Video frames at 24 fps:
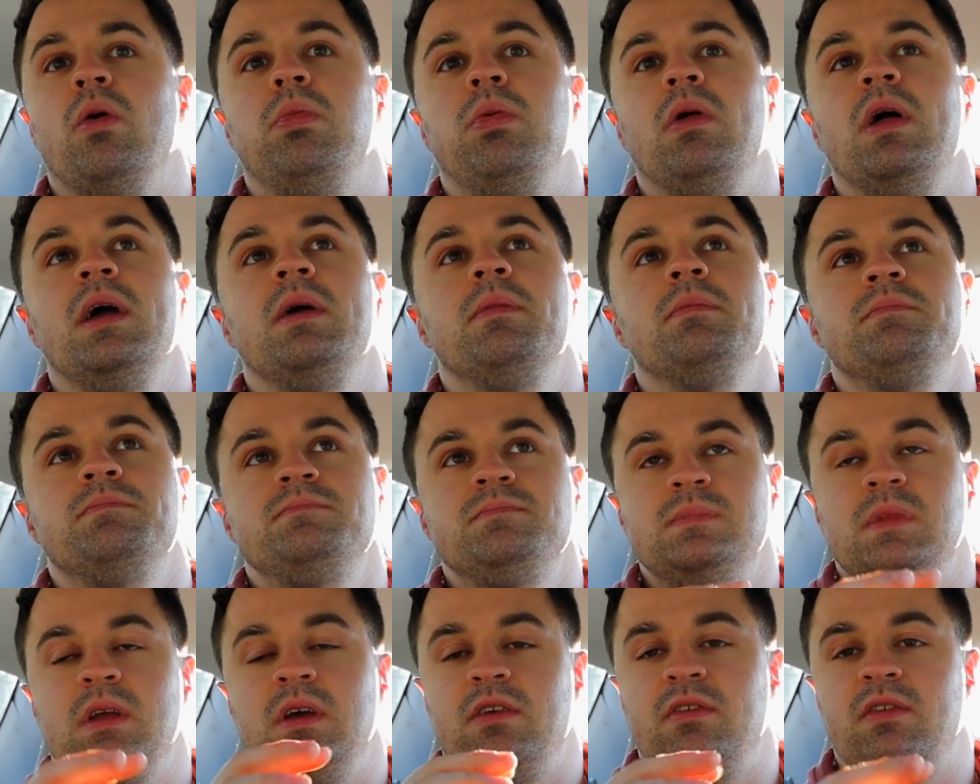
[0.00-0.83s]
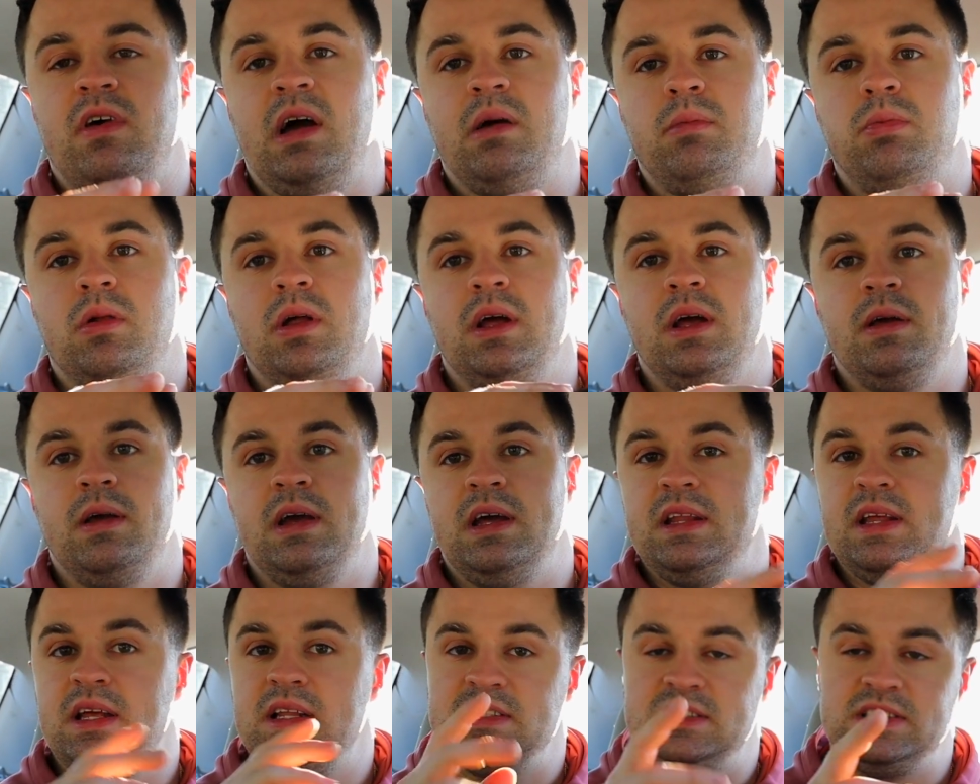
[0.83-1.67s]
plate, 5 plate,
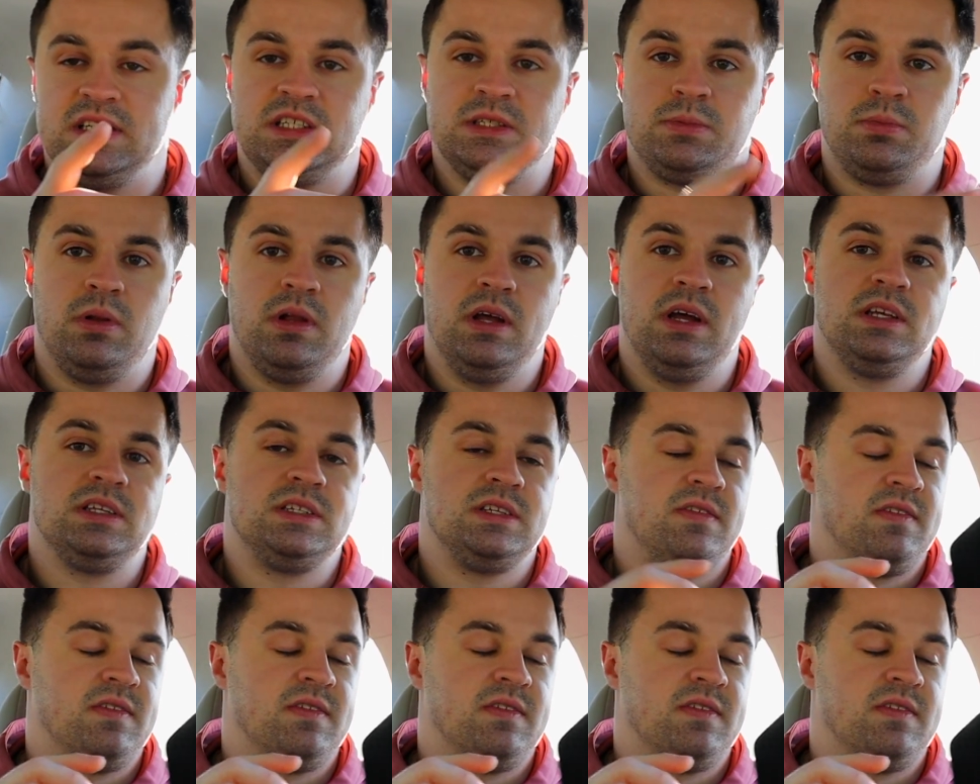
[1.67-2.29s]
and then 6 plates.